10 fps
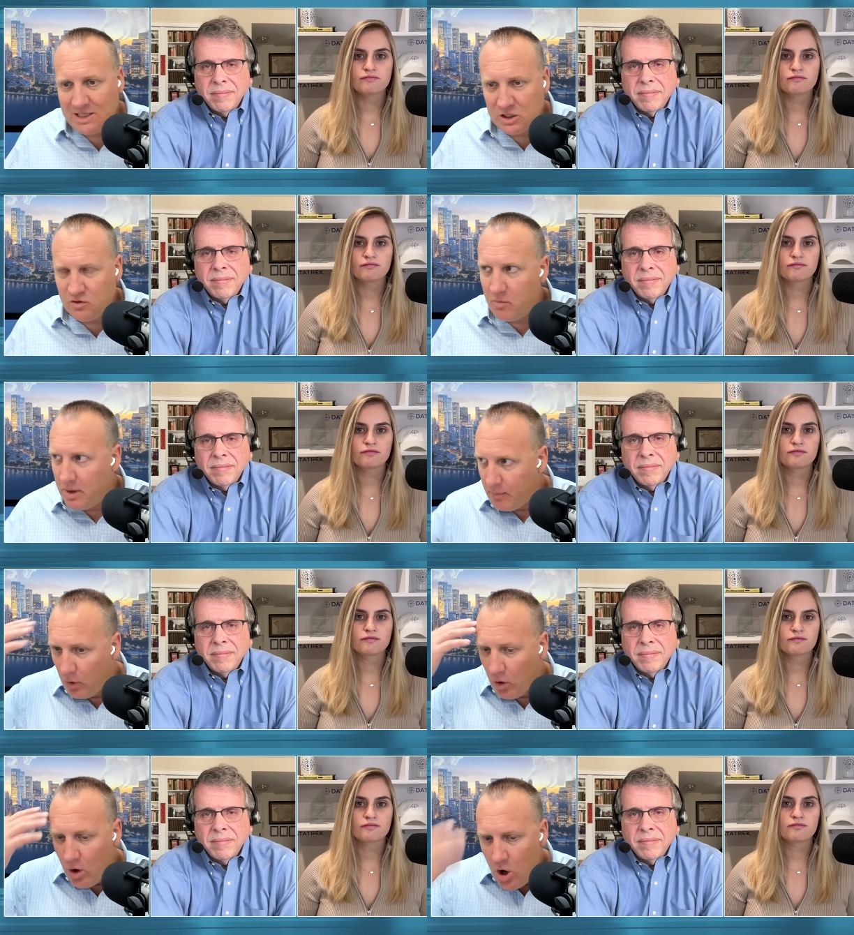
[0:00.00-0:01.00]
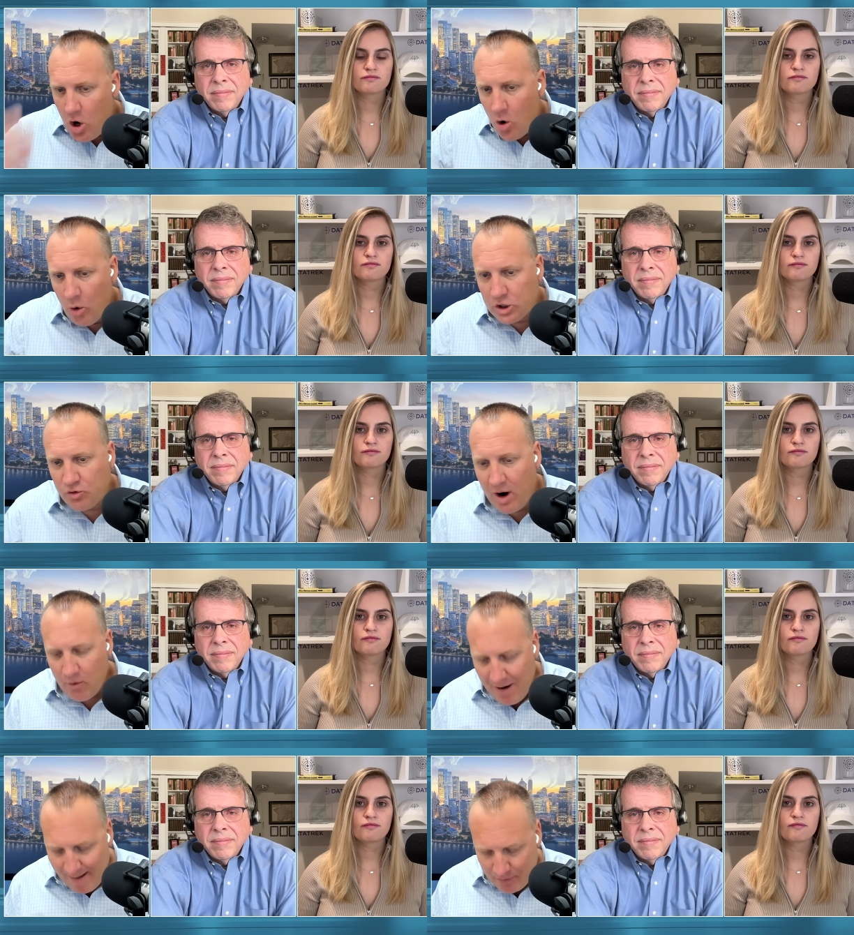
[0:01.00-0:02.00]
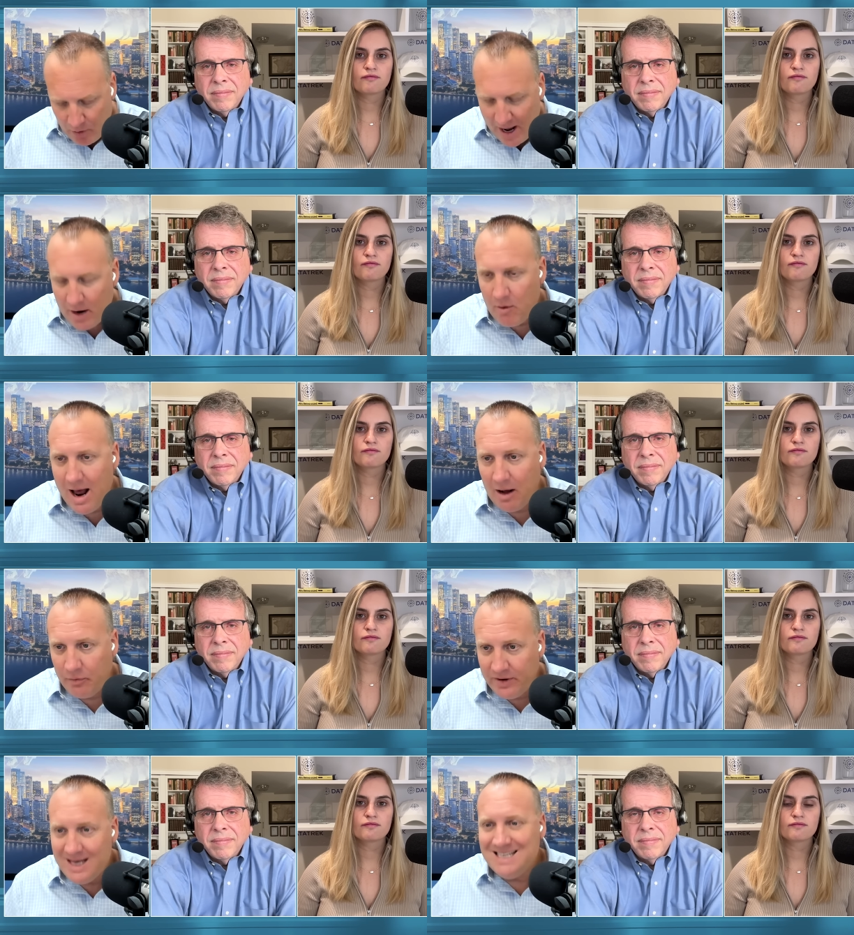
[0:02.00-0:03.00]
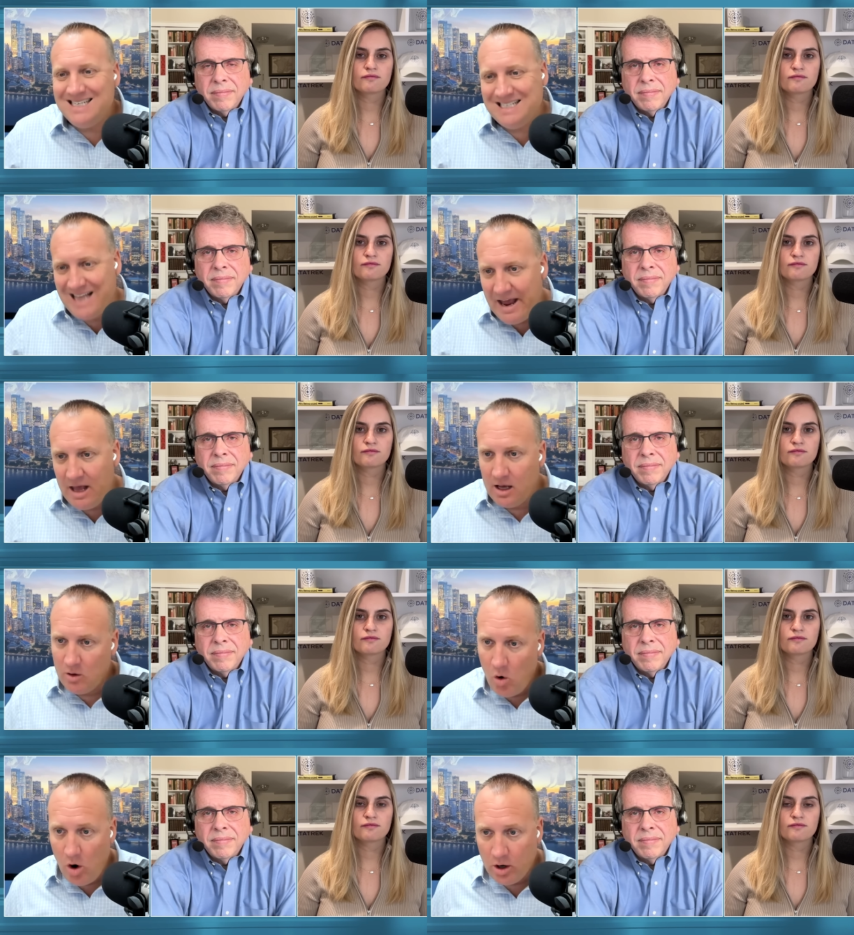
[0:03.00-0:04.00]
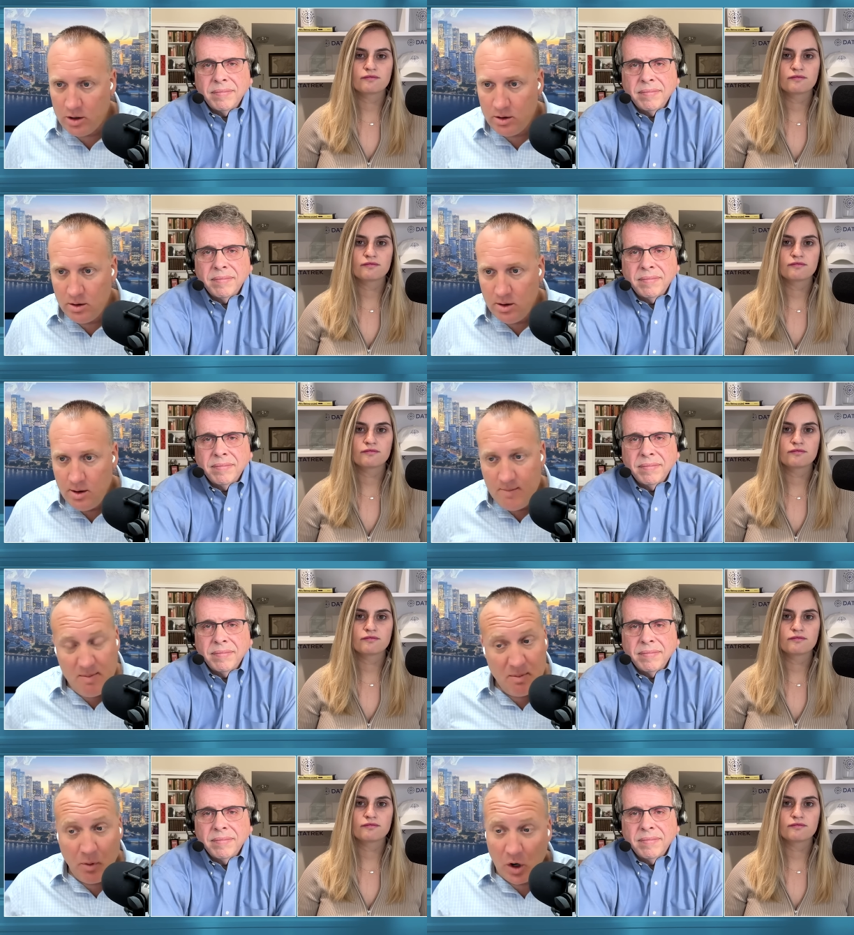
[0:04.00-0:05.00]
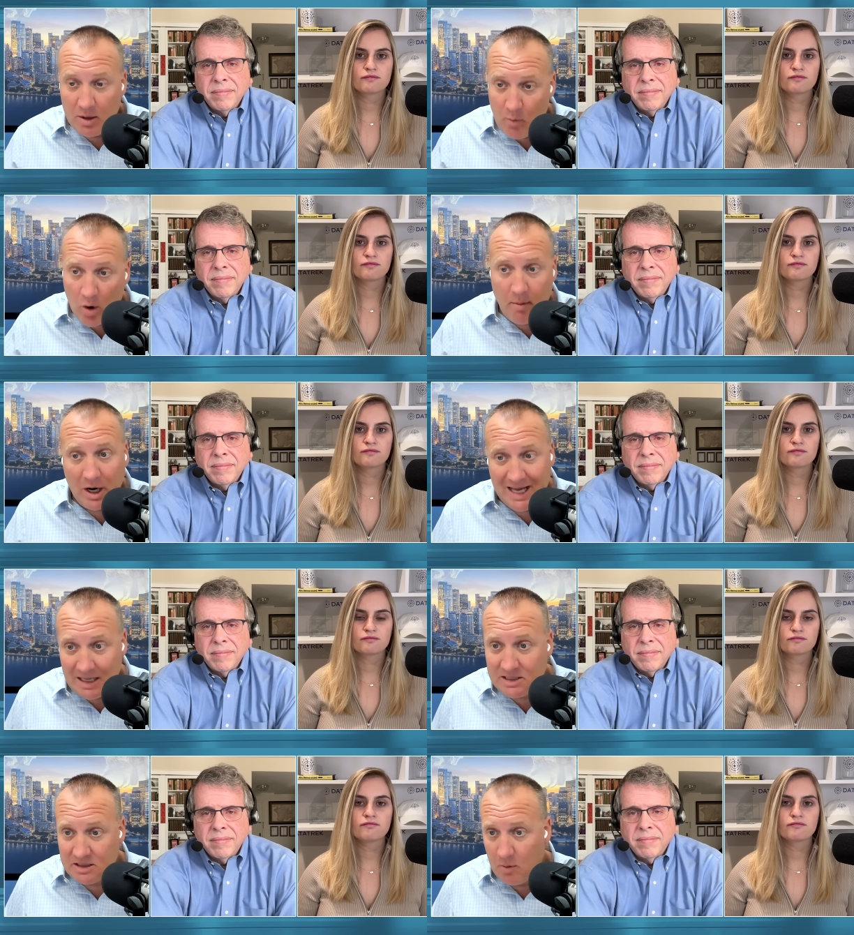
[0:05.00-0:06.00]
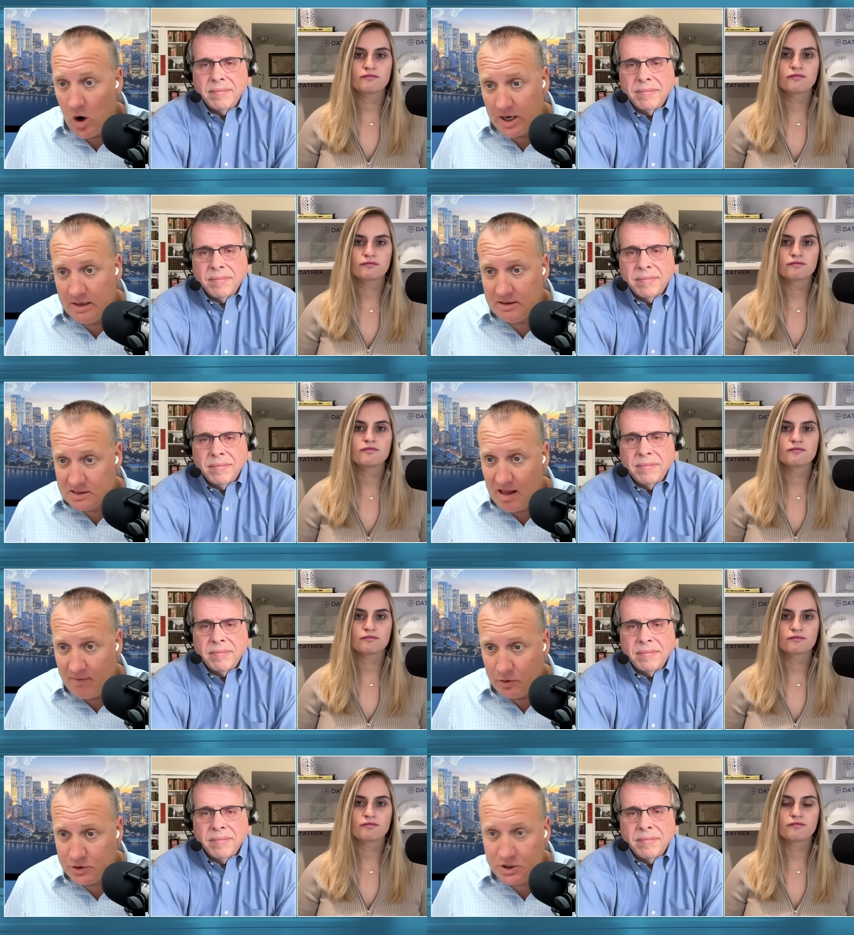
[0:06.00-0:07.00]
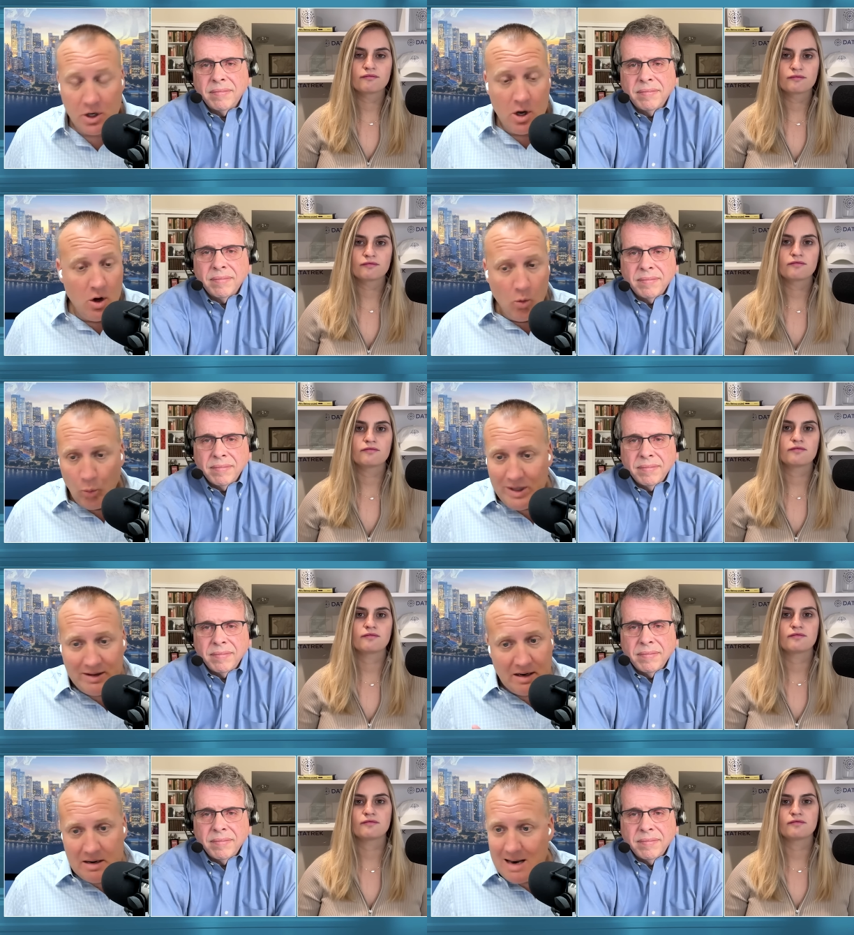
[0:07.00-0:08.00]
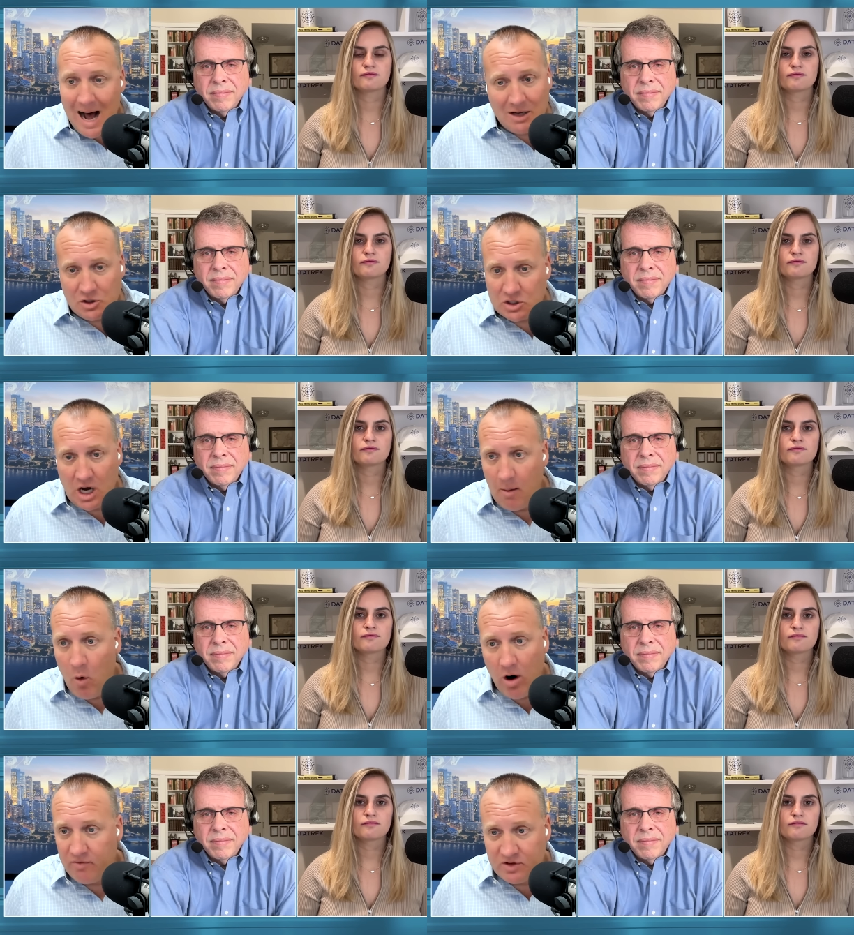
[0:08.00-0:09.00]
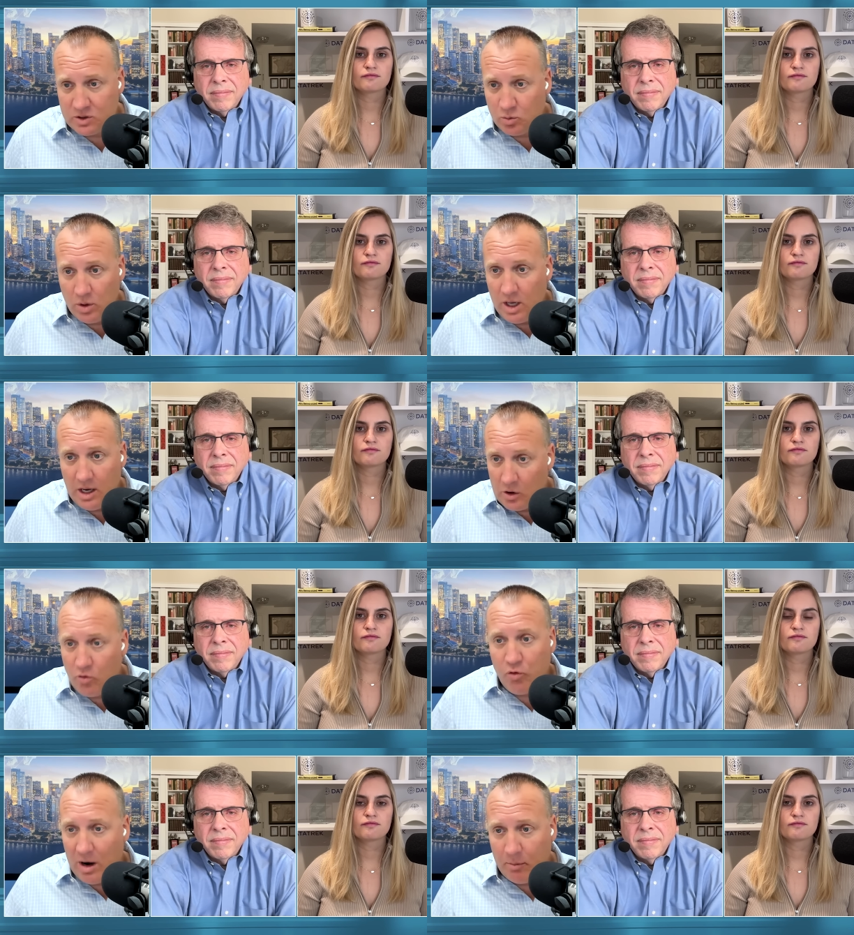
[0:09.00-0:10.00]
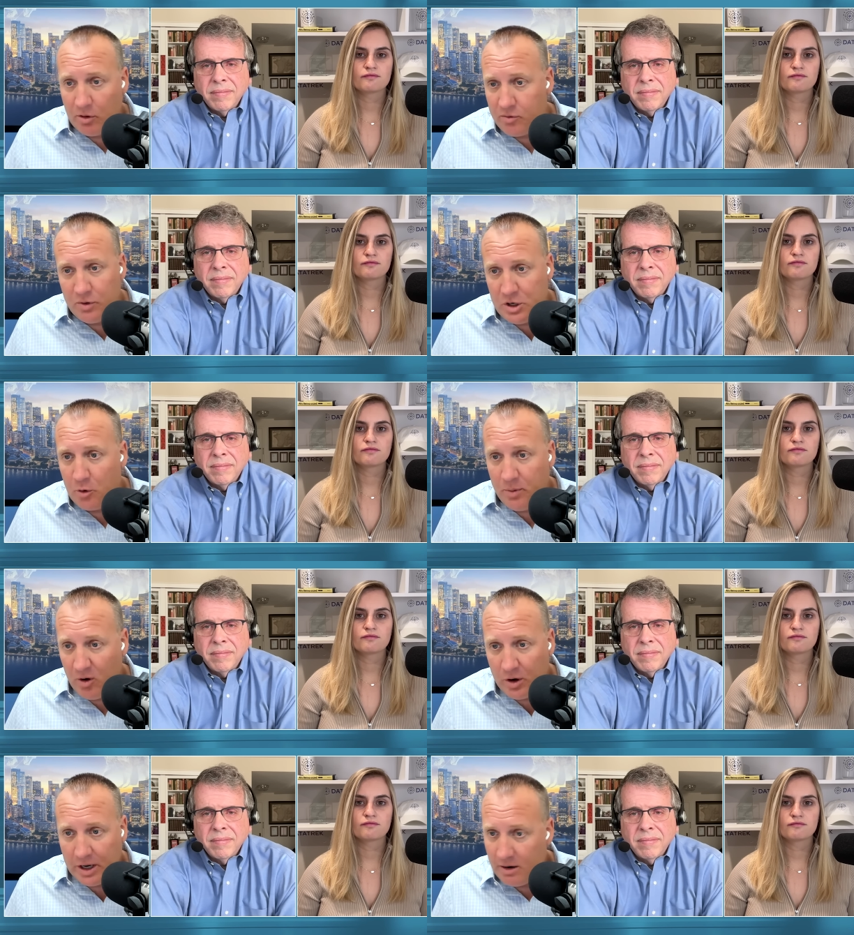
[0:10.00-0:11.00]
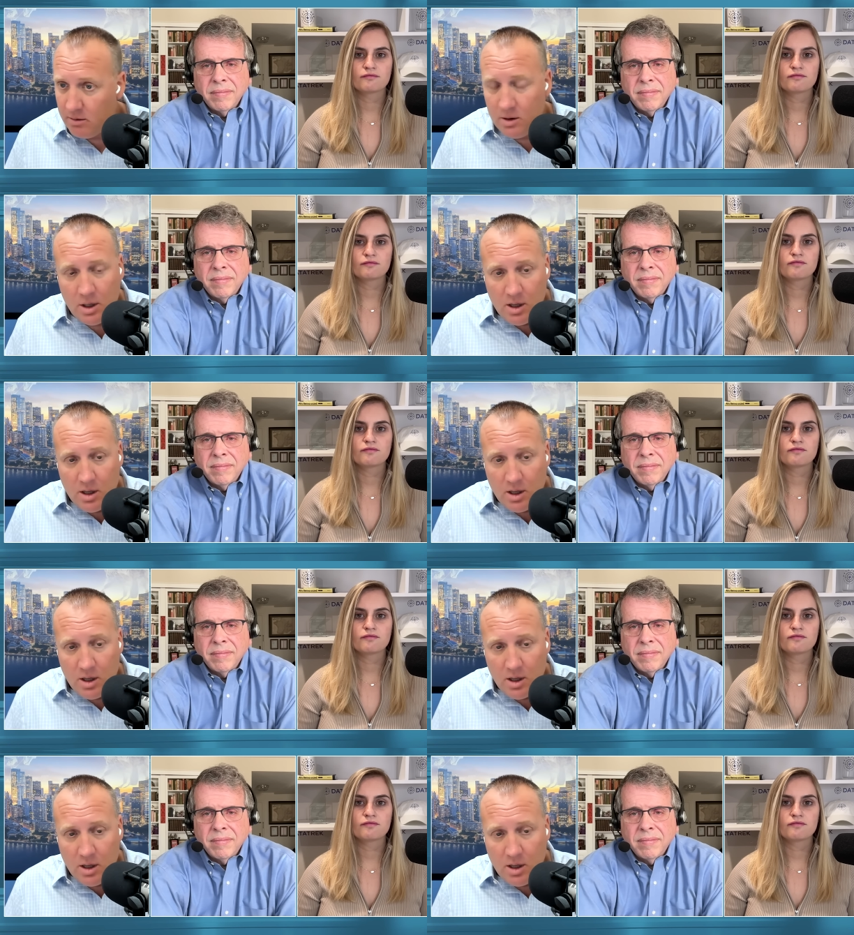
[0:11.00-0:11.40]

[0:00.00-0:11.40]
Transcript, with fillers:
Speaker 1: message for people who are trying to wrap their head around staying long, maybe putting more money into the market at these levels. We did not just come off this incredible three year period